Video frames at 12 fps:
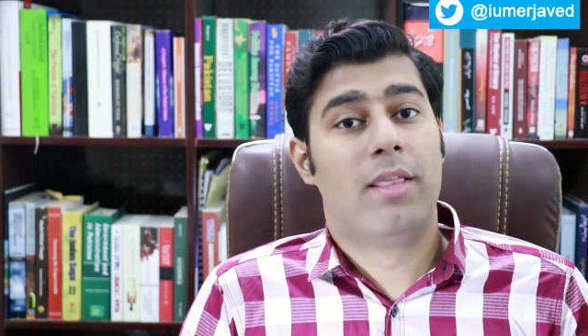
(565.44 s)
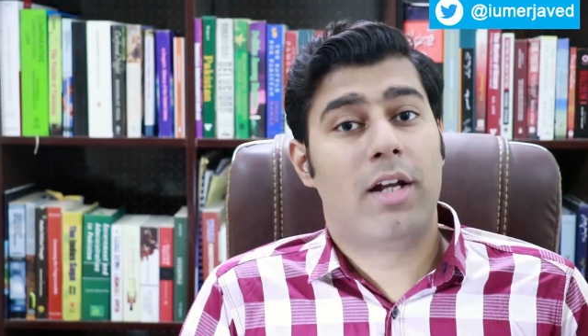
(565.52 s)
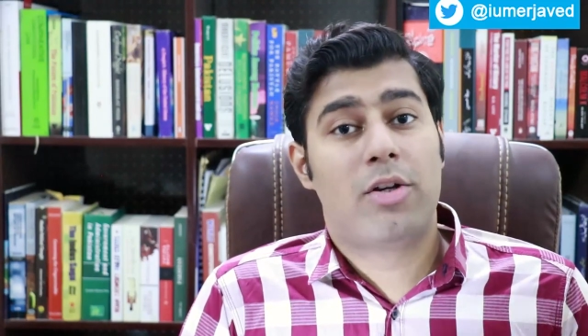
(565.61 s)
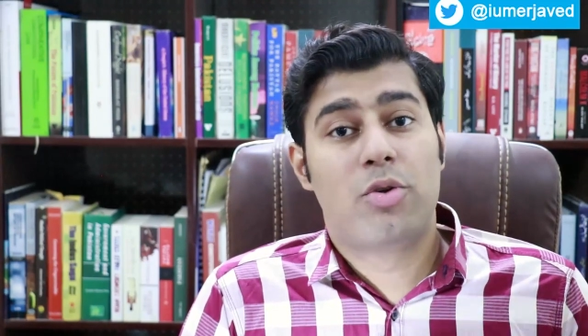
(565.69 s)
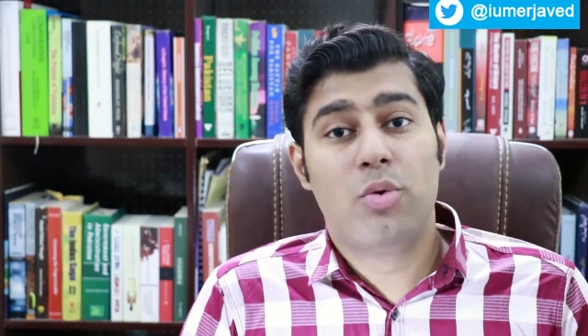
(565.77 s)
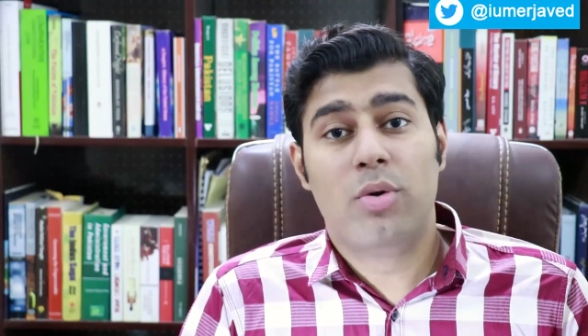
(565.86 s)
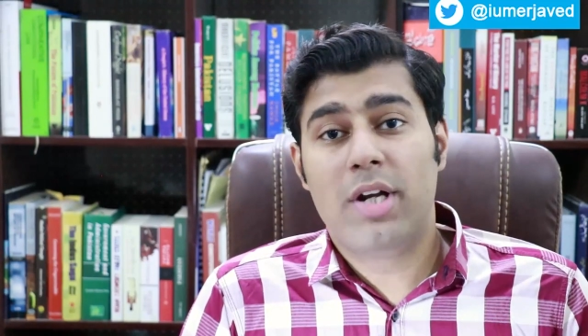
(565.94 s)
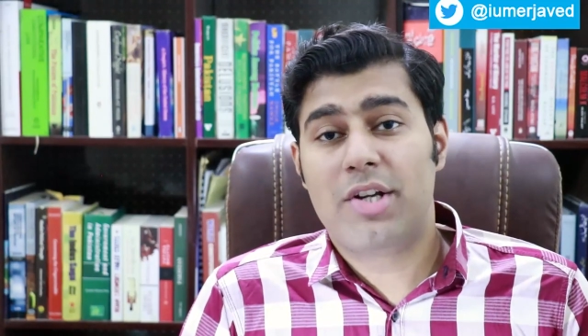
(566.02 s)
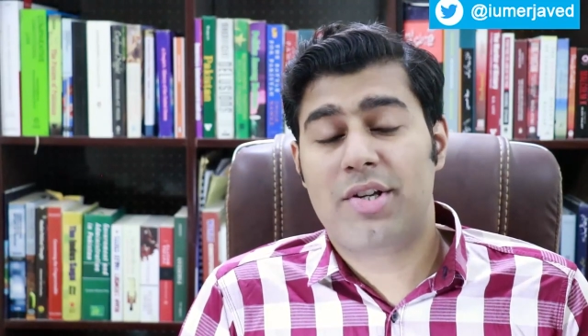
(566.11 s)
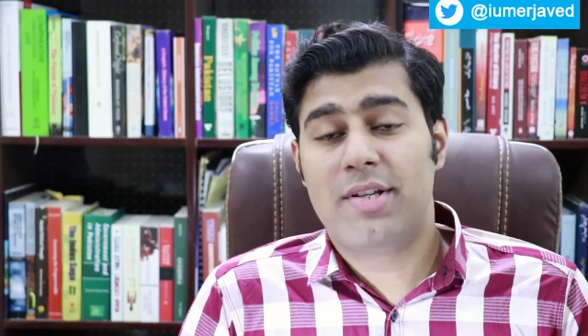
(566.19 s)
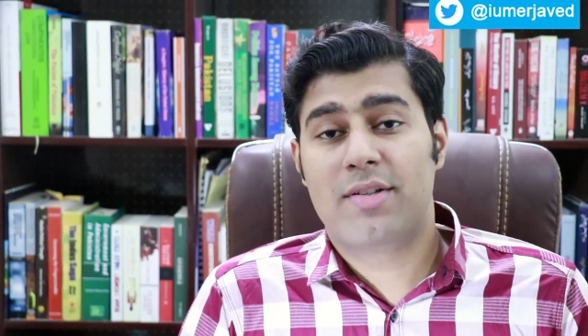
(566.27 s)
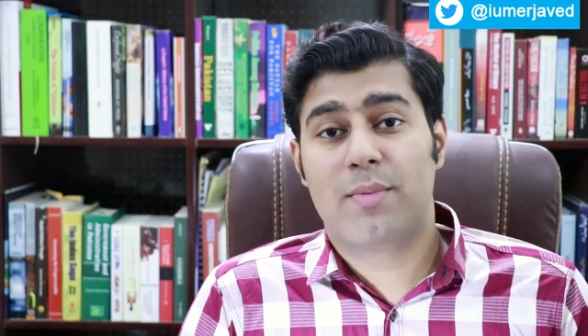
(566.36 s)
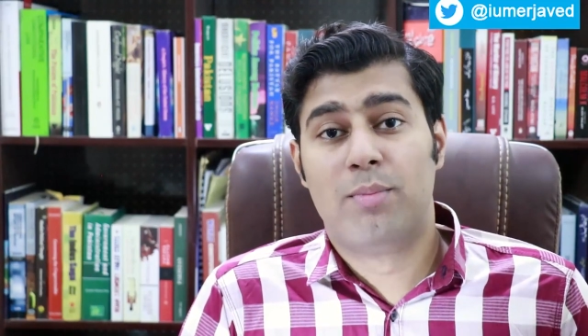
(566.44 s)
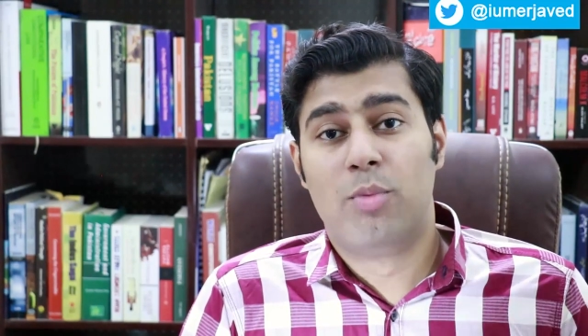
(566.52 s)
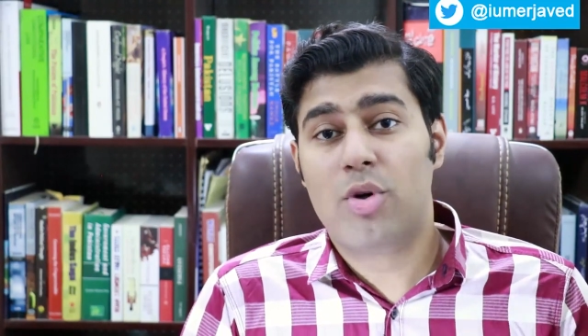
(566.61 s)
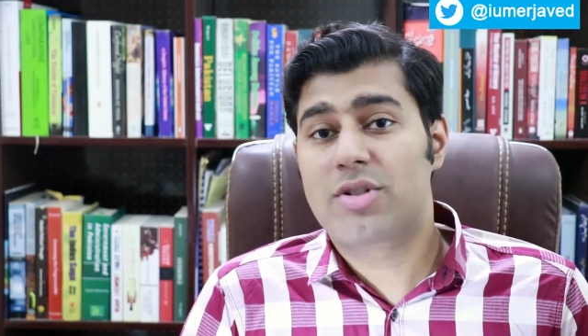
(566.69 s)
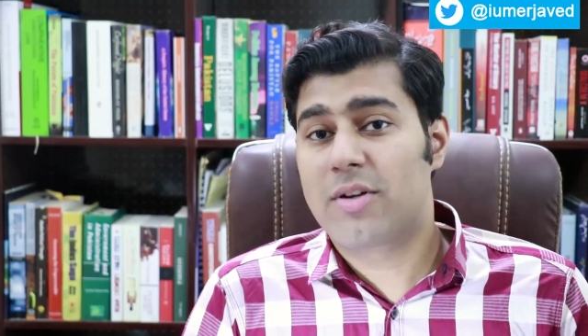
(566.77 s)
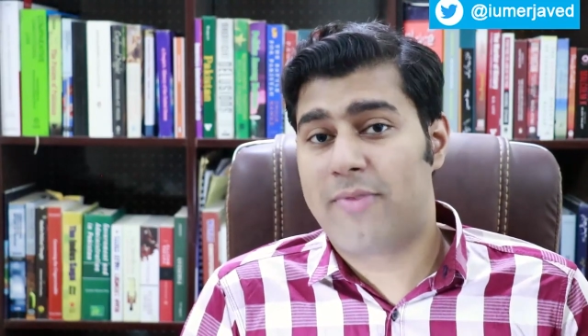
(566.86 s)
the two nations
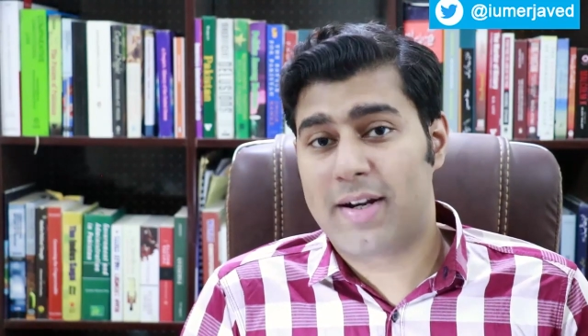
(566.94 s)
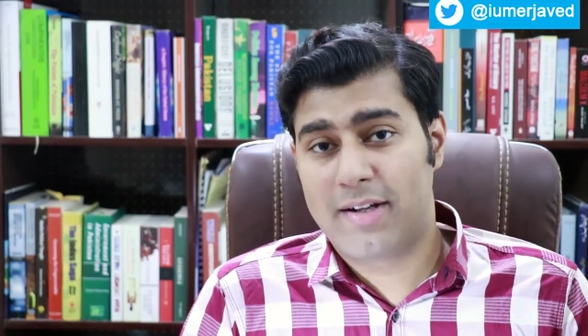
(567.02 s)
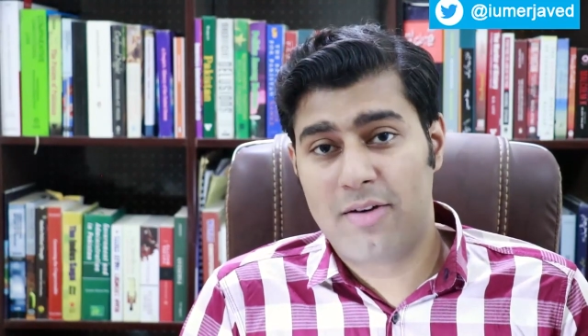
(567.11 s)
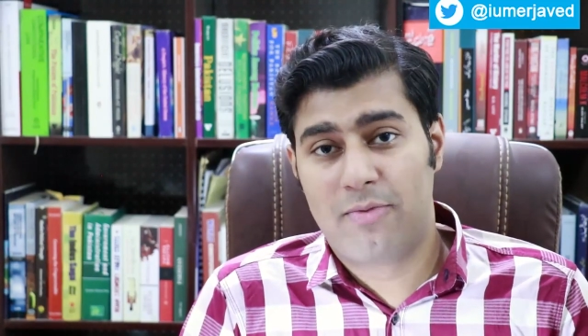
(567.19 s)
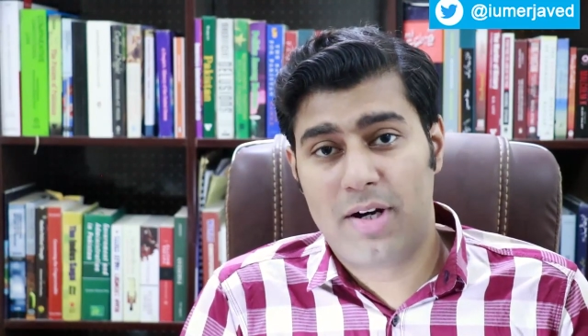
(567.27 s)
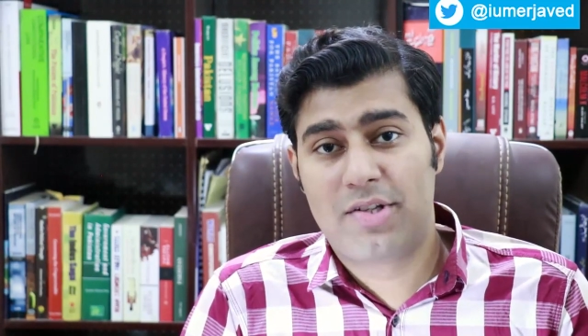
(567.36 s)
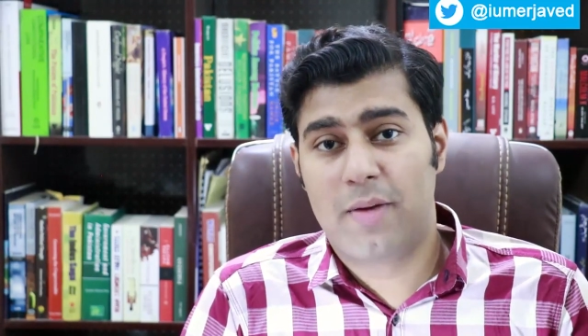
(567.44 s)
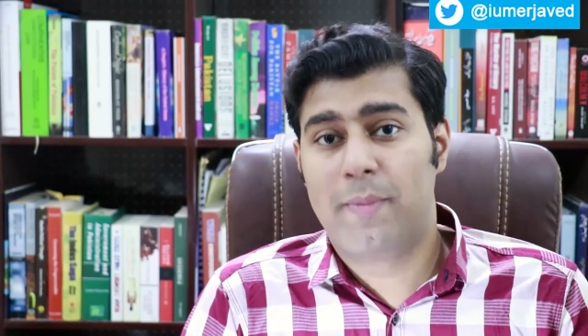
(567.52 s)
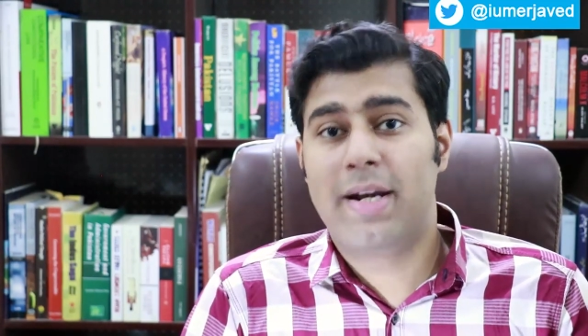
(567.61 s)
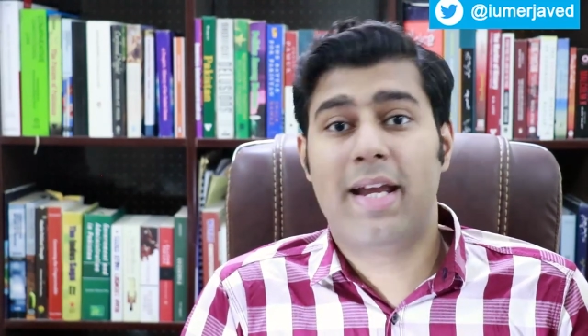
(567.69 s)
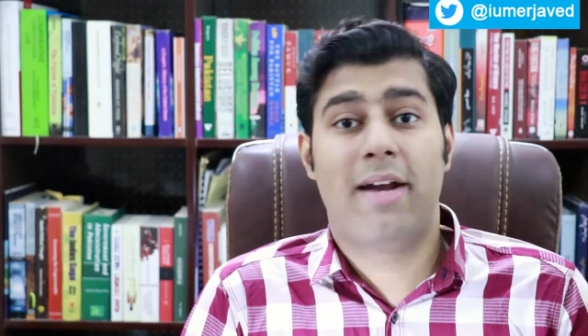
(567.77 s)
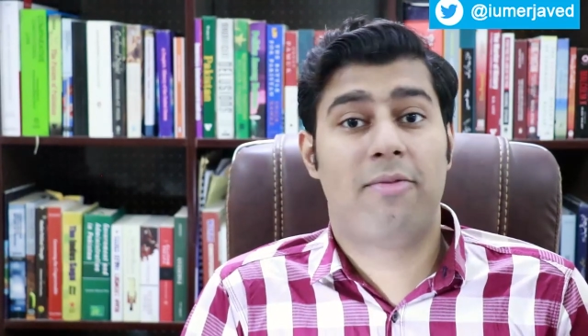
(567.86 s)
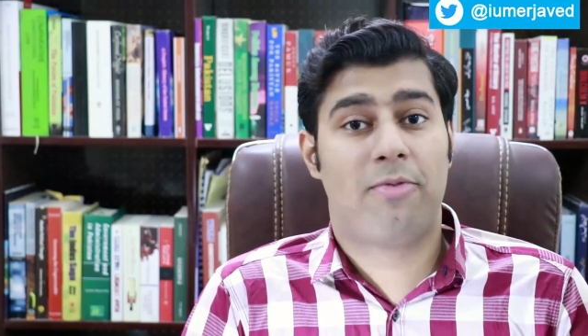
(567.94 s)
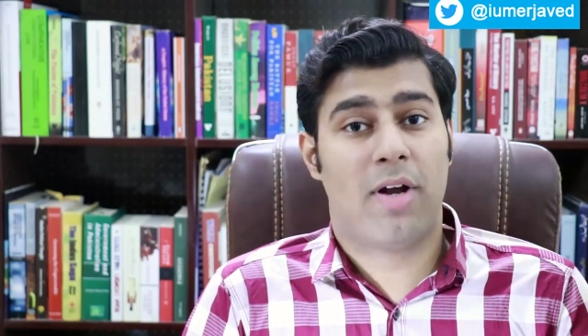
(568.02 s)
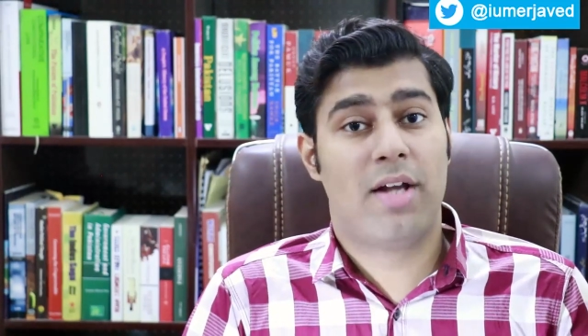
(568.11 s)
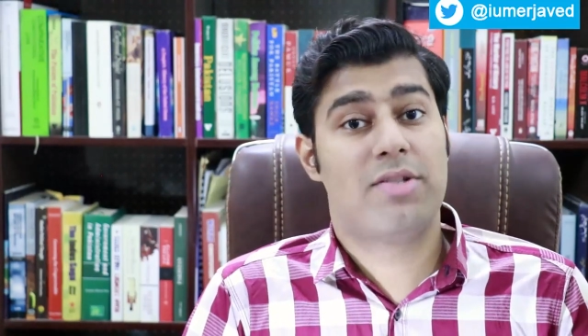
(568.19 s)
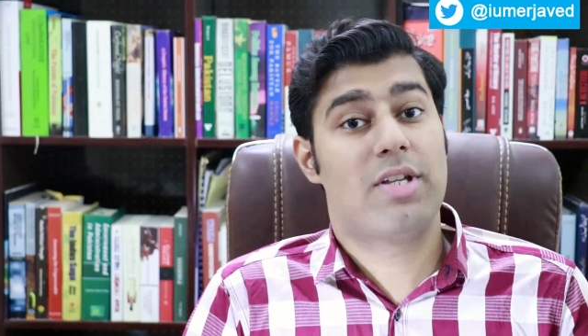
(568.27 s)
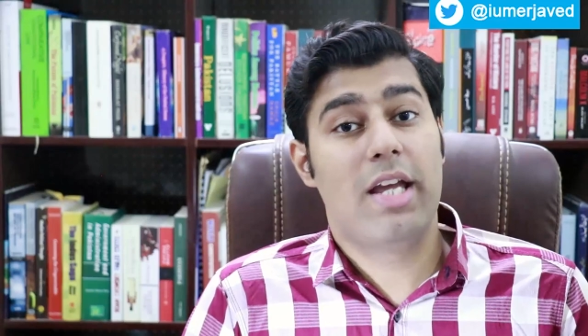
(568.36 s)
most affected were Germany and
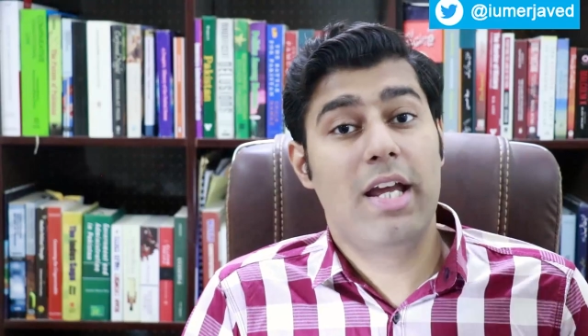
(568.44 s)
France,